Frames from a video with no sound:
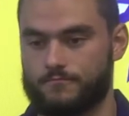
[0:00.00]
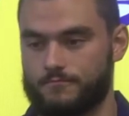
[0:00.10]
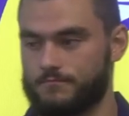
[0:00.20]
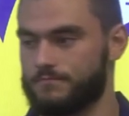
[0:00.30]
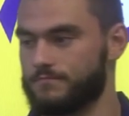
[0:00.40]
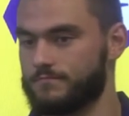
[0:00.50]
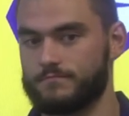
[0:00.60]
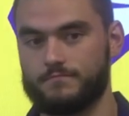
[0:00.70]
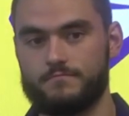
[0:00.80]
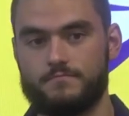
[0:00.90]
How did the difference a
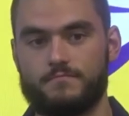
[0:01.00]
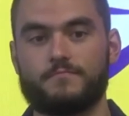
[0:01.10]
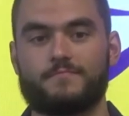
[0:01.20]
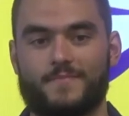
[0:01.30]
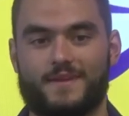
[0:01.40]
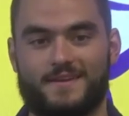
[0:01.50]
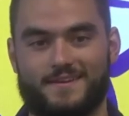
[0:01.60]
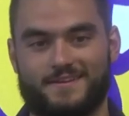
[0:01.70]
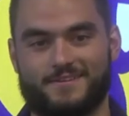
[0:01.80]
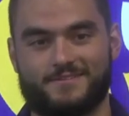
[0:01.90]
year makes? I mean,
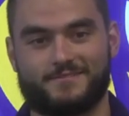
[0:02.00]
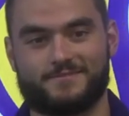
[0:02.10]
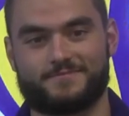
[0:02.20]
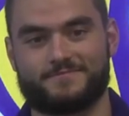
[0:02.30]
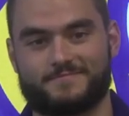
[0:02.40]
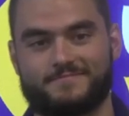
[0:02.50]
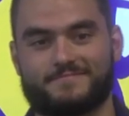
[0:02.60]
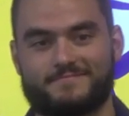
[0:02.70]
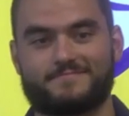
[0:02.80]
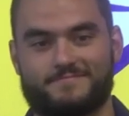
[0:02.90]
you're coming in
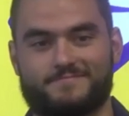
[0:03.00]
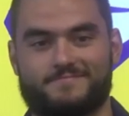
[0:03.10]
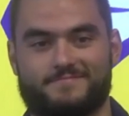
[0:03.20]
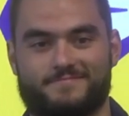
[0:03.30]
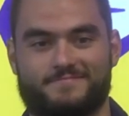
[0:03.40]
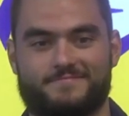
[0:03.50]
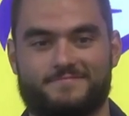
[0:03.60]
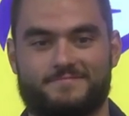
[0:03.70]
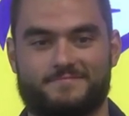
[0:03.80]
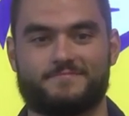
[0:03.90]
last season not knowing now you're
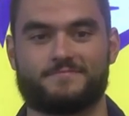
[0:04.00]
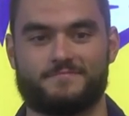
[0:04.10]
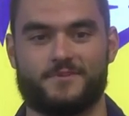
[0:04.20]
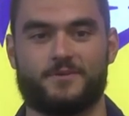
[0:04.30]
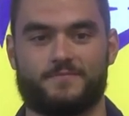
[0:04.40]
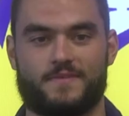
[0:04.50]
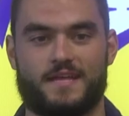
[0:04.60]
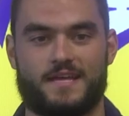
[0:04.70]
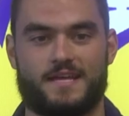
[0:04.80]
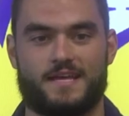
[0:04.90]
the starter. What's that been
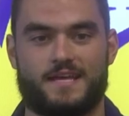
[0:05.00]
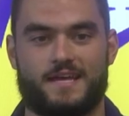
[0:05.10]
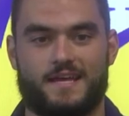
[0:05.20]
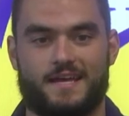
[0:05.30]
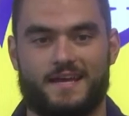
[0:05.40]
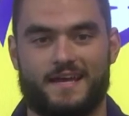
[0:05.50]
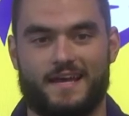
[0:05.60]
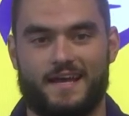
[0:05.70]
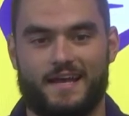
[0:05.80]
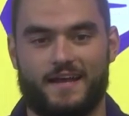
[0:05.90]
like, that whole transition?
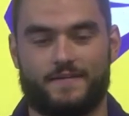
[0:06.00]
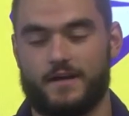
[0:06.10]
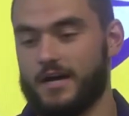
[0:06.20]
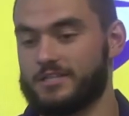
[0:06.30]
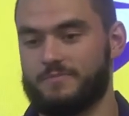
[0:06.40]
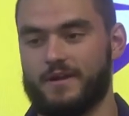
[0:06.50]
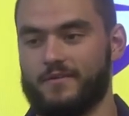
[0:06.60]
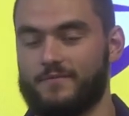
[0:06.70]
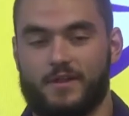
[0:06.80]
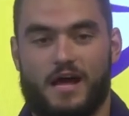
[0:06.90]
Uh, it's
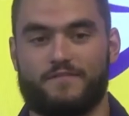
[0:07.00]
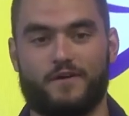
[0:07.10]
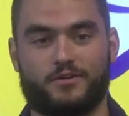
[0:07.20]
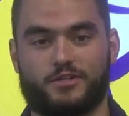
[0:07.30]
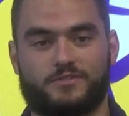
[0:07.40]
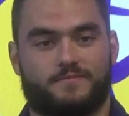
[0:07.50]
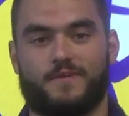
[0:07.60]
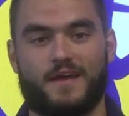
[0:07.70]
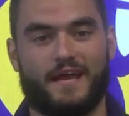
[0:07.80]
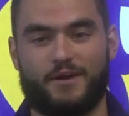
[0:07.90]
been a lot of fun just
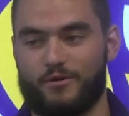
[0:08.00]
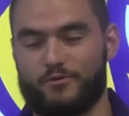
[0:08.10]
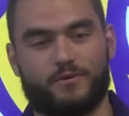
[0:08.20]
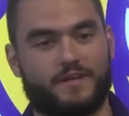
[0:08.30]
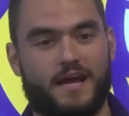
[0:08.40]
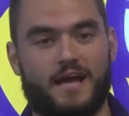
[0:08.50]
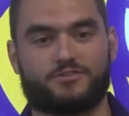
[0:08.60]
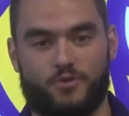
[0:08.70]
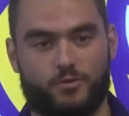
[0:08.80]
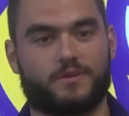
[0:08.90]
going through it with the
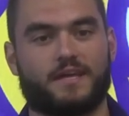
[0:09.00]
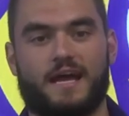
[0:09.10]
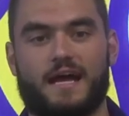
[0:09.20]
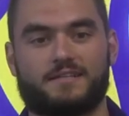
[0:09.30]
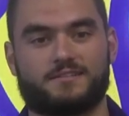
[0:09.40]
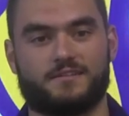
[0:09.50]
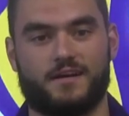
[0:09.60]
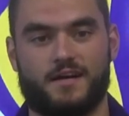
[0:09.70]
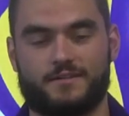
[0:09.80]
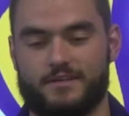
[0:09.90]
guys, growing with the guys.
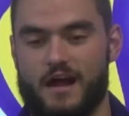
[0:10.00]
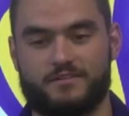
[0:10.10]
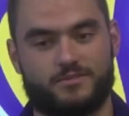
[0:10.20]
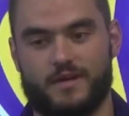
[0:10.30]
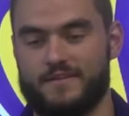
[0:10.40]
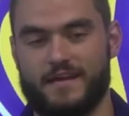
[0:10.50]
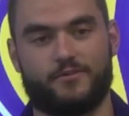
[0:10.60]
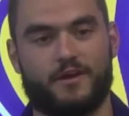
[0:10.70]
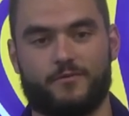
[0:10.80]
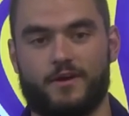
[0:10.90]
Uh, you know, obviously we had
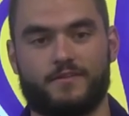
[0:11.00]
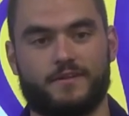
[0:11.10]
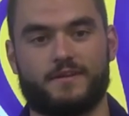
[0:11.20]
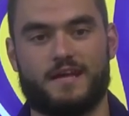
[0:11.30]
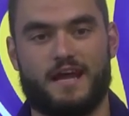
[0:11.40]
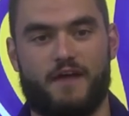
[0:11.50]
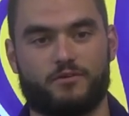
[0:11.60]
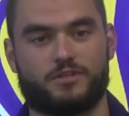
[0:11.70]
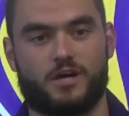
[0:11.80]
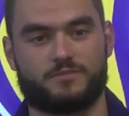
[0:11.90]
that great run that
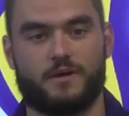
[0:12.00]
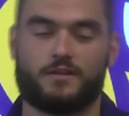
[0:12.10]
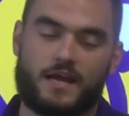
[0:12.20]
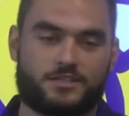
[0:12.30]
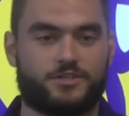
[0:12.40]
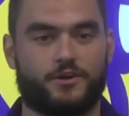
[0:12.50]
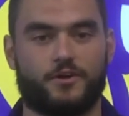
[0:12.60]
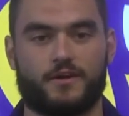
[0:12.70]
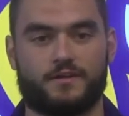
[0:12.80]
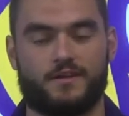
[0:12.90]
everyone talks about last
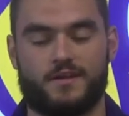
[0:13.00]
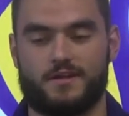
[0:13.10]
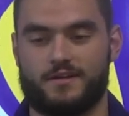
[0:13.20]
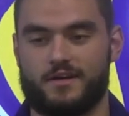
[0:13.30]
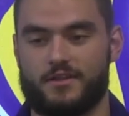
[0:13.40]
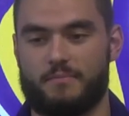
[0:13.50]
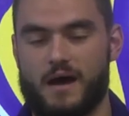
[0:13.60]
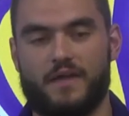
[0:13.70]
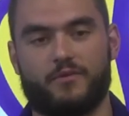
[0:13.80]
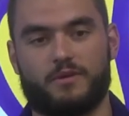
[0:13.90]
year, and uh, the
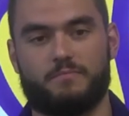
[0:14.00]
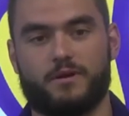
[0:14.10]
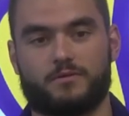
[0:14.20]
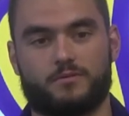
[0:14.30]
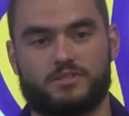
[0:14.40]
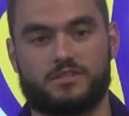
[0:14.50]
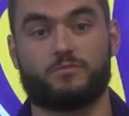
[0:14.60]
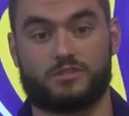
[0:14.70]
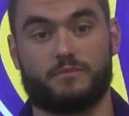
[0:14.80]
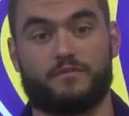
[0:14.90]
bond that we built was
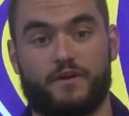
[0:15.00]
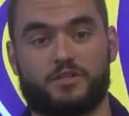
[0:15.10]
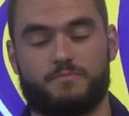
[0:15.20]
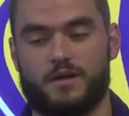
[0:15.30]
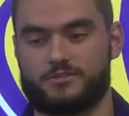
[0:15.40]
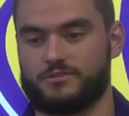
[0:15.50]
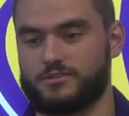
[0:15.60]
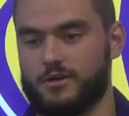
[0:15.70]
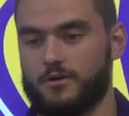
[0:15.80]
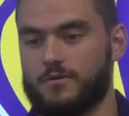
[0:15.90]
was something very special.
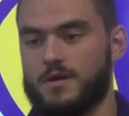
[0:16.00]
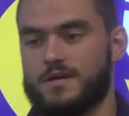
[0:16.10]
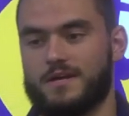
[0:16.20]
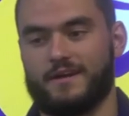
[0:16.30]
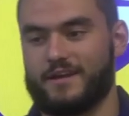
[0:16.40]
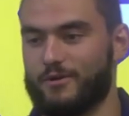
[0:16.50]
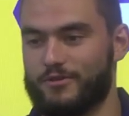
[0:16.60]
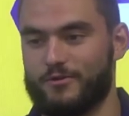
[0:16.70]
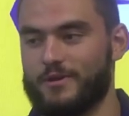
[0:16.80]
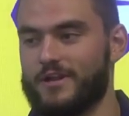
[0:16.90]
So,
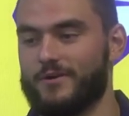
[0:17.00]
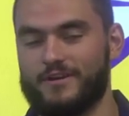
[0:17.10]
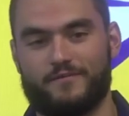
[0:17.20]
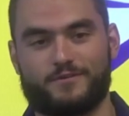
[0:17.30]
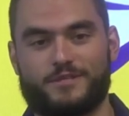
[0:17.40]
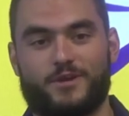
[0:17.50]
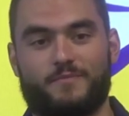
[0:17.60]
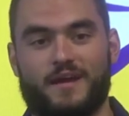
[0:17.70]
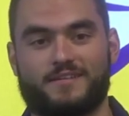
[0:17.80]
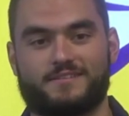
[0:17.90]
going through, you know, a difference a year
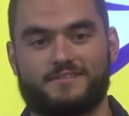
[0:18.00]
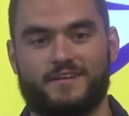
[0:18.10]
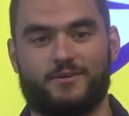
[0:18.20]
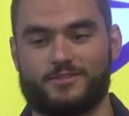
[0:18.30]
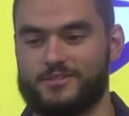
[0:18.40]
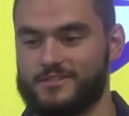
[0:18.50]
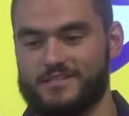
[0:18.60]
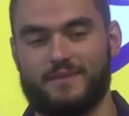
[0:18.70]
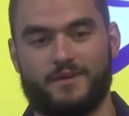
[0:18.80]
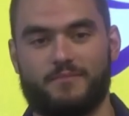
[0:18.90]
makes. You know, it's just a
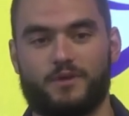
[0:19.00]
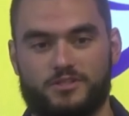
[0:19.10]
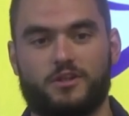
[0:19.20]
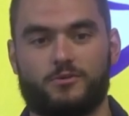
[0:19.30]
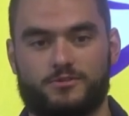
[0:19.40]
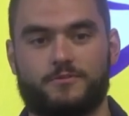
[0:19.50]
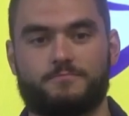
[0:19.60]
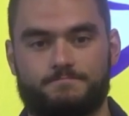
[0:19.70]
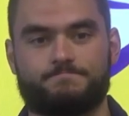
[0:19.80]
team getting much closer.